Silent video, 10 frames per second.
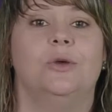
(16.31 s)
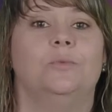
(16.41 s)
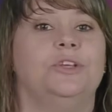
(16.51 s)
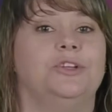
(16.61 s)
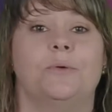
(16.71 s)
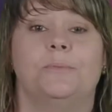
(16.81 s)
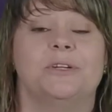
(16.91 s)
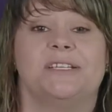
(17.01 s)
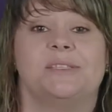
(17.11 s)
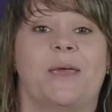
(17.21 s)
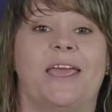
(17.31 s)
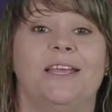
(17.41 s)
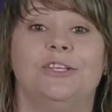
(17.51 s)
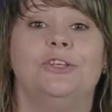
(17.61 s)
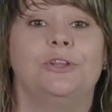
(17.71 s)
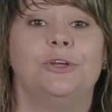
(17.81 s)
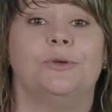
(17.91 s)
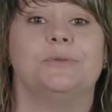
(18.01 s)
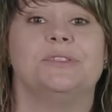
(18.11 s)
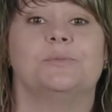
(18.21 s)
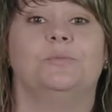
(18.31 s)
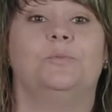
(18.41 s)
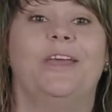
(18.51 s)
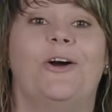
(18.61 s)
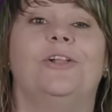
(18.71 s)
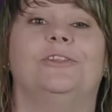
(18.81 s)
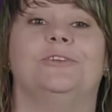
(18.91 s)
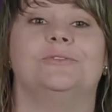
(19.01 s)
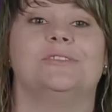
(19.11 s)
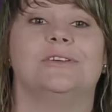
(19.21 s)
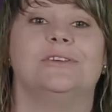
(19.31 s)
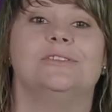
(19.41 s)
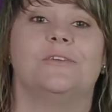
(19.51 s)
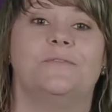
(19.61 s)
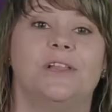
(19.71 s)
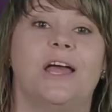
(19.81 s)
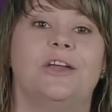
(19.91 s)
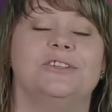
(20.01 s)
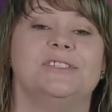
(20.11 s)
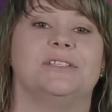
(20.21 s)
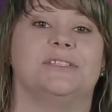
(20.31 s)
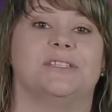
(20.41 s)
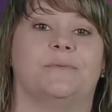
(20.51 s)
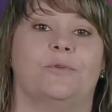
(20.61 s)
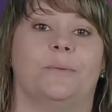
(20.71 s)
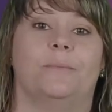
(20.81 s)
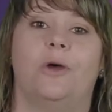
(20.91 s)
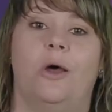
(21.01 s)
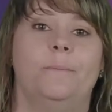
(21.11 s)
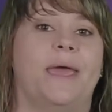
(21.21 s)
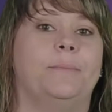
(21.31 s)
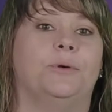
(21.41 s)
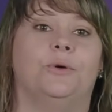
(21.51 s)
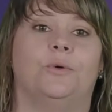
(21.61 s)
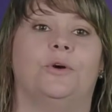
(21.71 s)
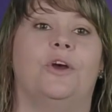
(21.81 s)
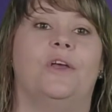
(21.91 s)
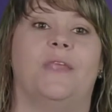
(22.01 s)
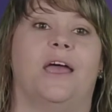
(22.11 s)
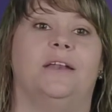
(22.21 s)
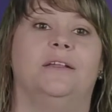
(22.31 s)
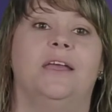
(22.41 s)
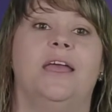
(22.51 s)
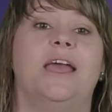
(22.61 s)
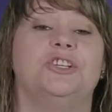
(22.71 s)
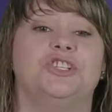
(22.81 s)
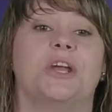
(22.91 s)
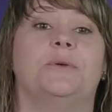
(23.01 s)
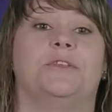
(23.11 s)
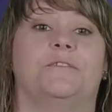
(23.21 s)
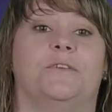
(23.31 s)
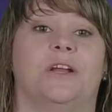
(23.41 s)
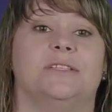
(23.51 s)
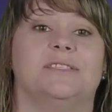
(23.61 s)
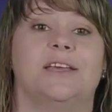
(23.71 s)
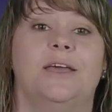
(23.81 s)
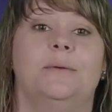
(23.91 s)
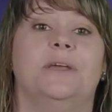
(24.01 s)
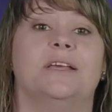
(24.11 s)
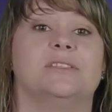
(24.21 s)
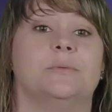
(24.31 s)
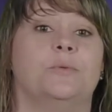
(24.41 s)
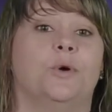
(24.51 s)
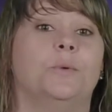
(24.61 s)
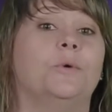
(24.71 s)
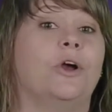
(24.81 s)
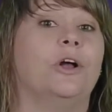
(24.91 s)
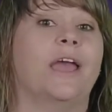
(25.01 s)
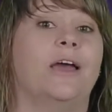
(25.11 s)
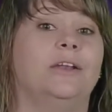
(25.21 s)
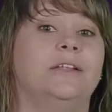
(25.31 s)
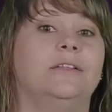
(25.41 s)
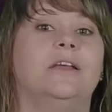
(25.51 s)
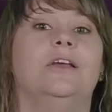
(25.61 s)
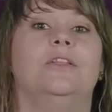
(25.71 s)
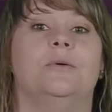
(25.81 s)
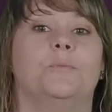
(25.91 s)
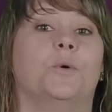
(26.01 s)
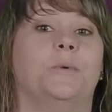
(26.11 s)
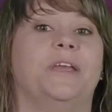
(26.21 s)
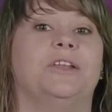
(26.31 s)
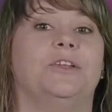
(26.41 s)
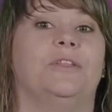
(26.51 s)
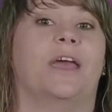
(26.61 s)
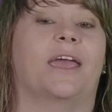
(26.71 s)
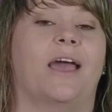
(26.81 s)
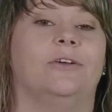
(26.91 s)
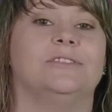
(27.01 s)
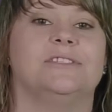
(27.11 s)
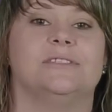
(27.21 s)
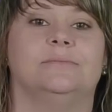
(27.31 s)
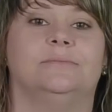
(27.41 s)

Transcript: When you don't participate, you lose. We all lose. So fill out your census form, on paper or online, and share with your friends, because the more we're all counted, the more we can do that counts.